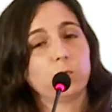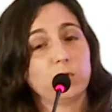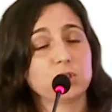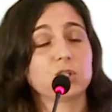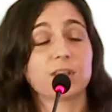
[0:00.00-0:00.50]

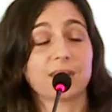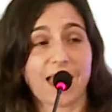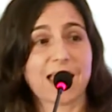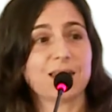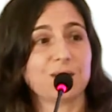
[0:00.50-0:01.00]
which
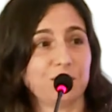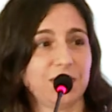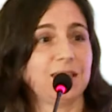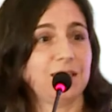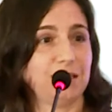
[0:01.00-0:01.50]
can
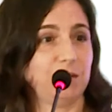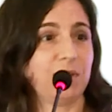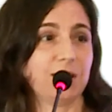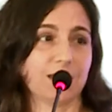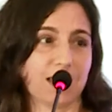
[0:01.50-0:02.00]
indeed
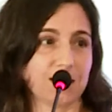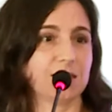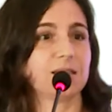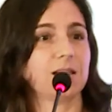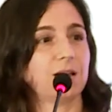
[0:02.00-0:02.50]
be the
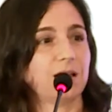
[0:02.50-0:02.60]
case